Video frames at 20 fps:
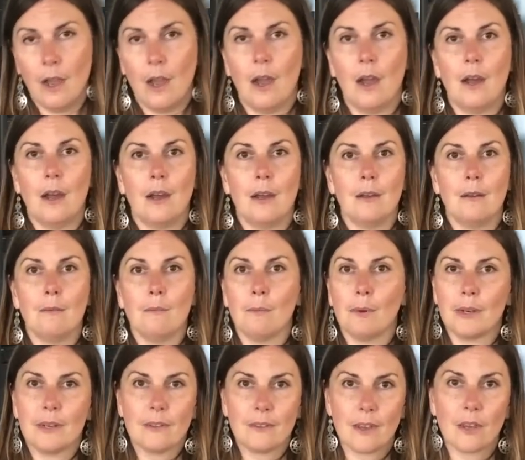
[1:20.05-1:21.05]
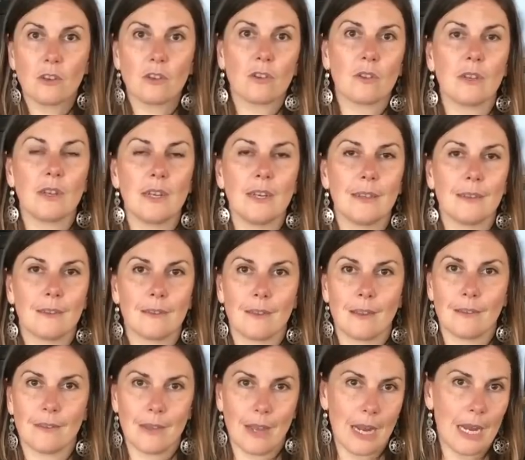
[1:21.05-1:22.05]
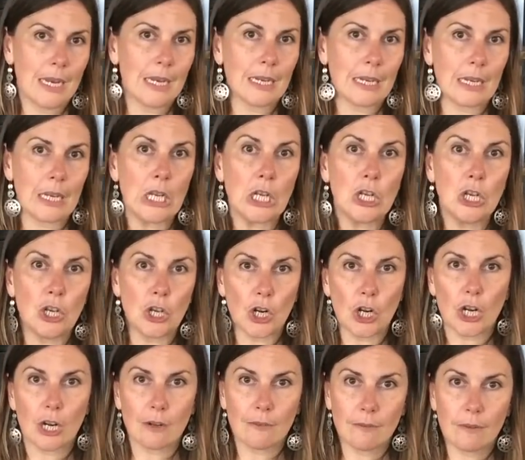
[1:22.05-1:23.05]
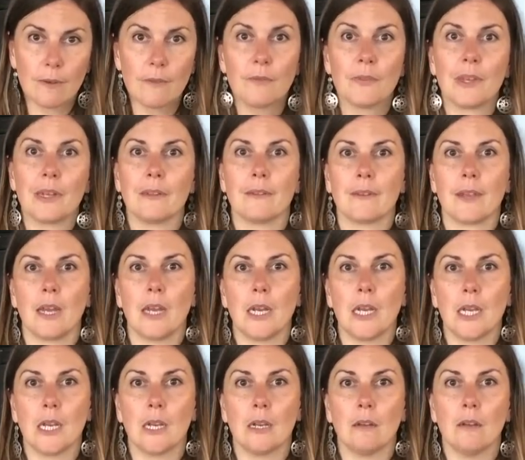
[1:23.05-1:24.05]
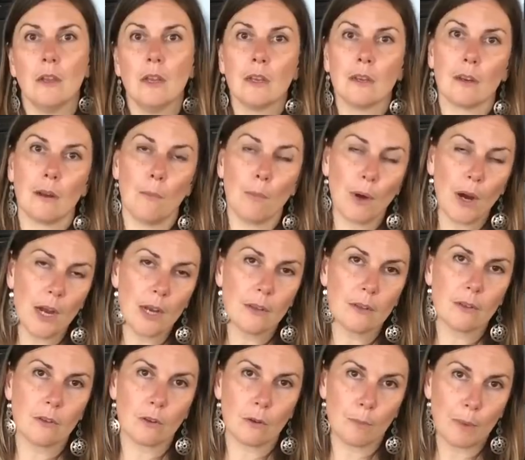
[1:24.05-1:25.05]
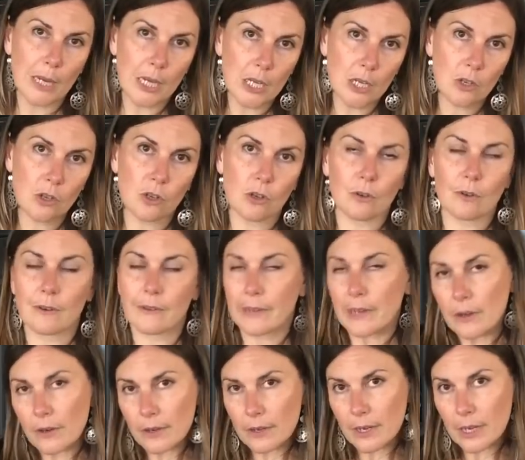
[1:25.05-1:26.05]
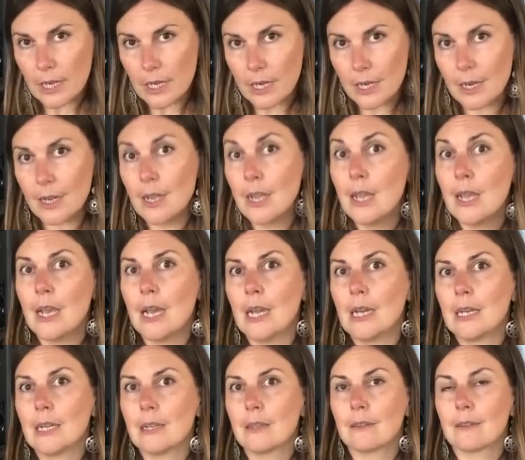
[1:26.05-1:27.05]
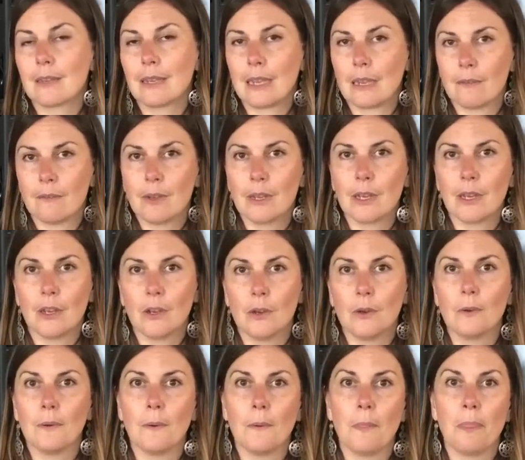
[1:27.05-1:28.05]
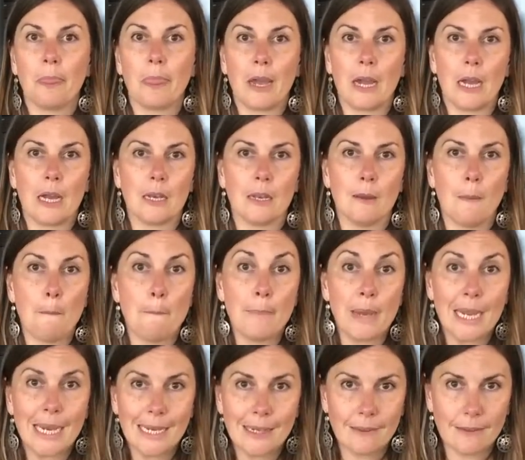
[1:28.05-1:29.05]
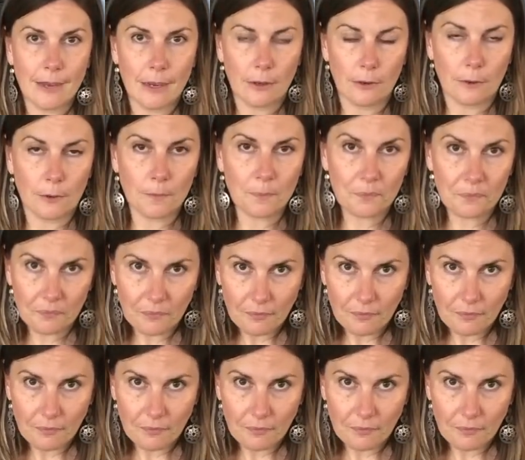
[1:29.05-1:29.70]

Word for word: Uh, but essentially it's the sciatic nerve that's getting compressed or pinched or is irritated, and it's giving you that pain signal.